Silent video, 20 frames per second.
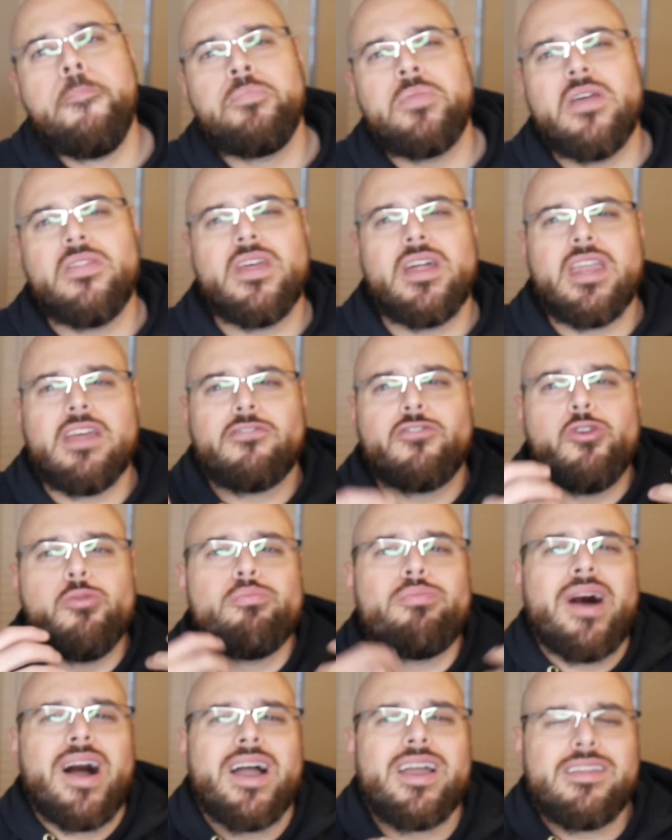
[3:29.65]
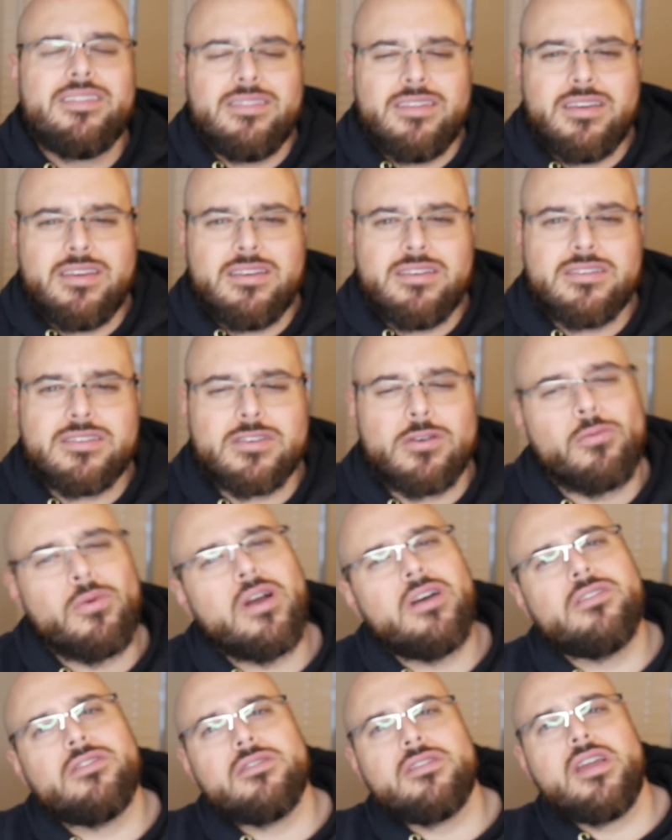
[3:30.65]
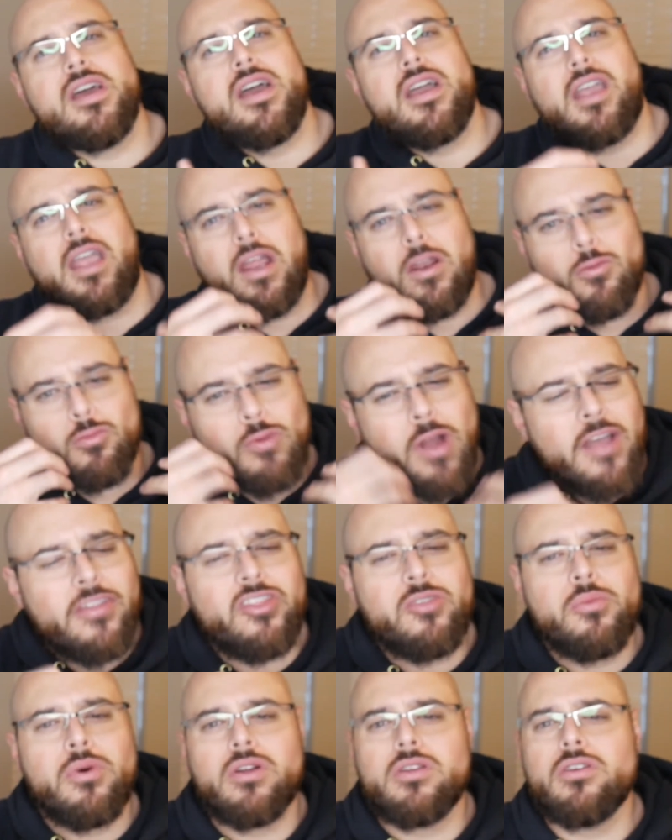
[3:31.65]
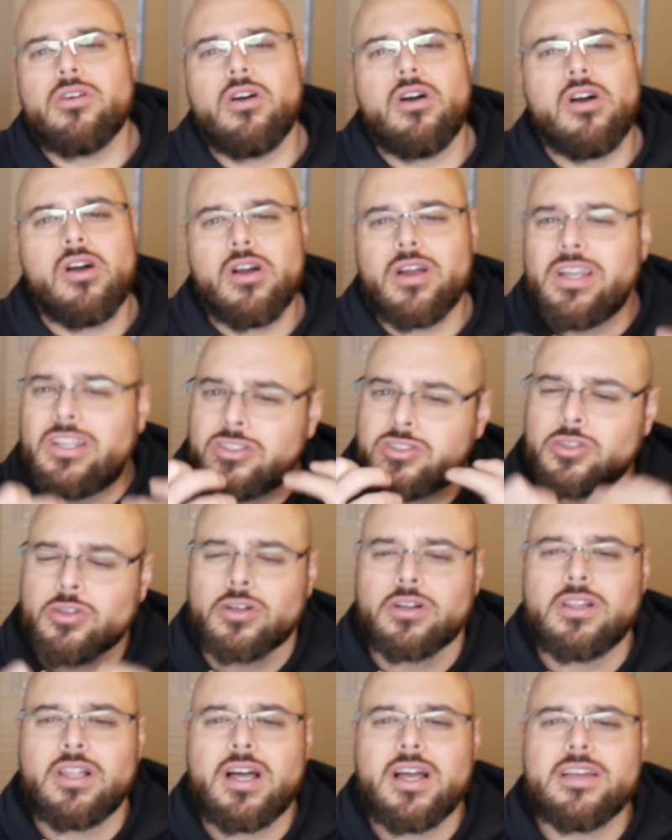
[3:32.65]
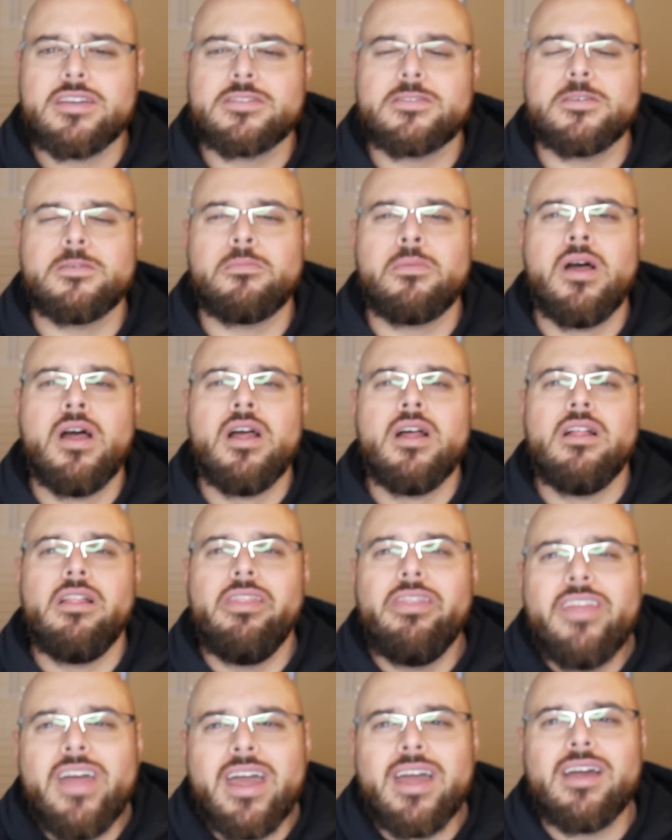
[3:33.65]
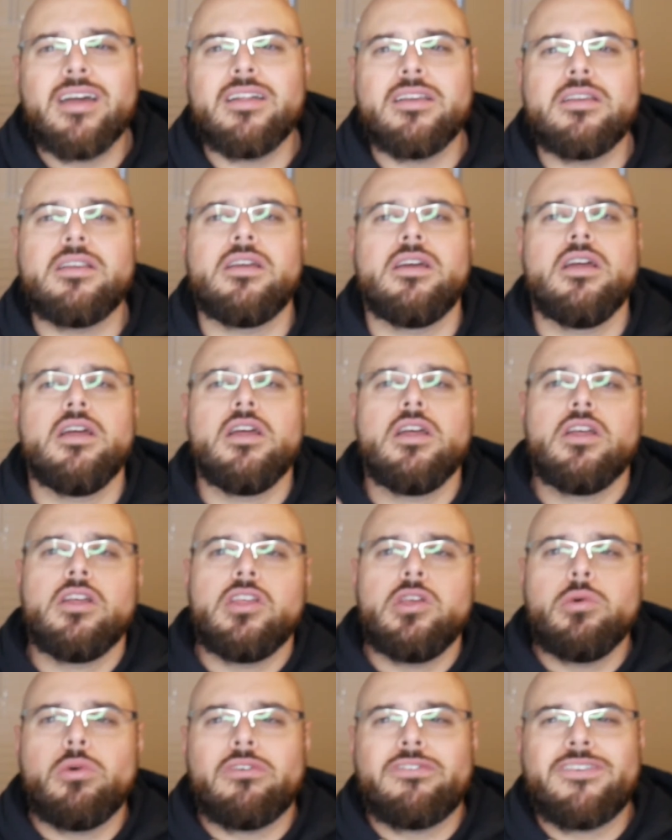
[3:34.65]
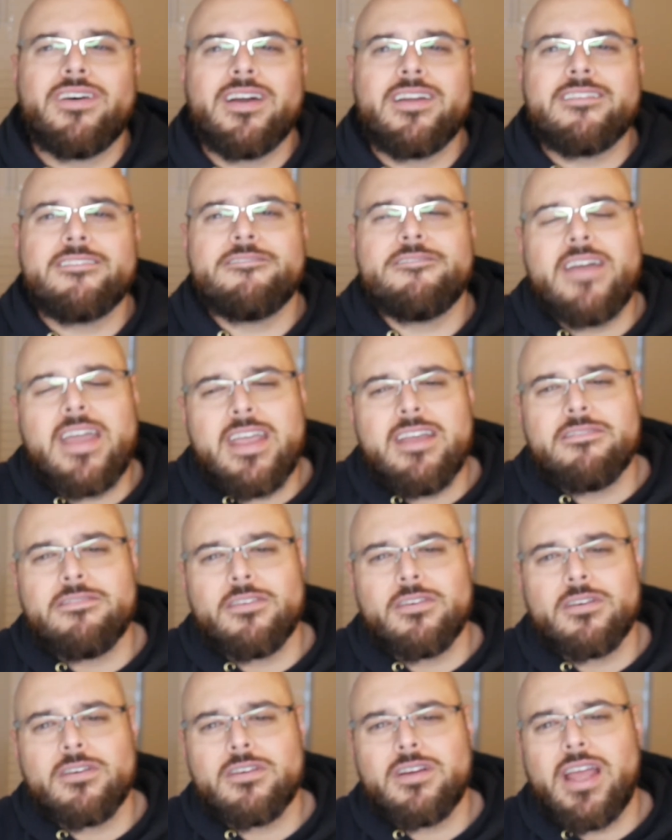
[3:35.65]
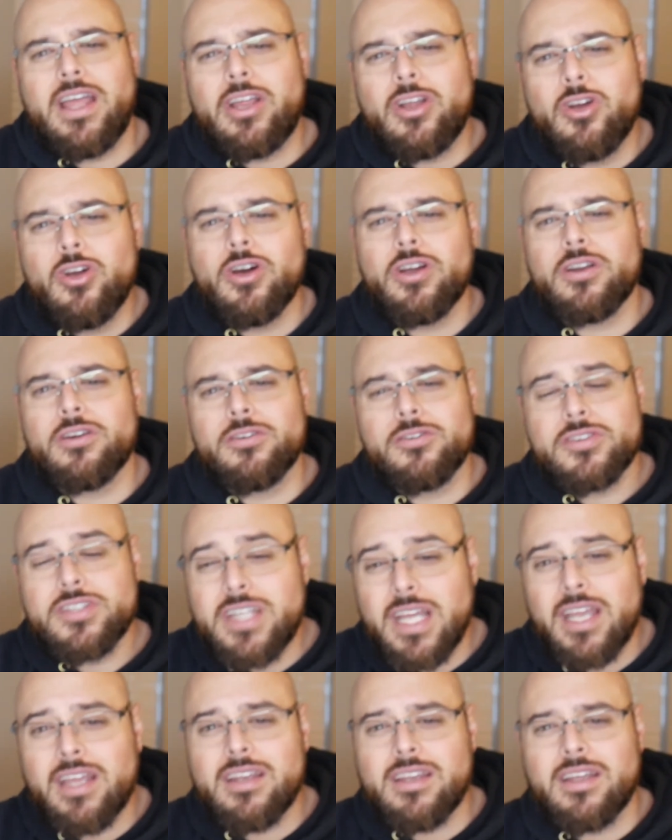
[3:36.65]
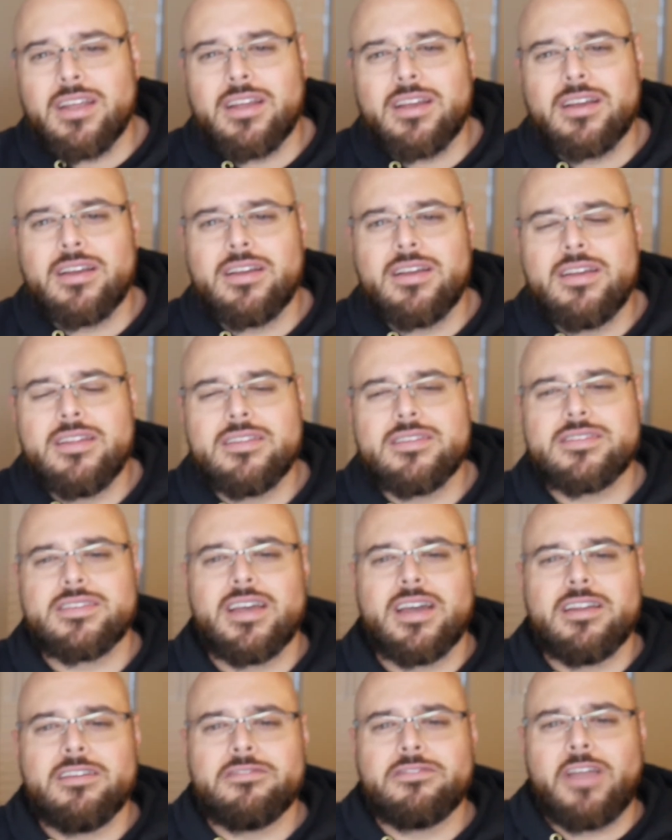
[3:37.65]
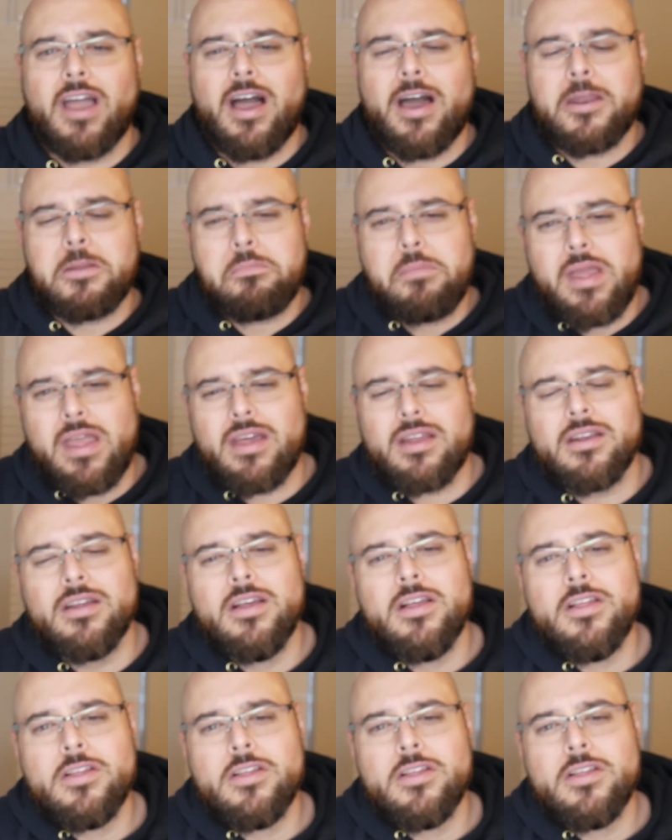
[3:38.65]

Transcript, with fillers: And then if you bind these around your neck and write them on your heart, internalize them, then you will find favor and good understanding in the sight of God and man.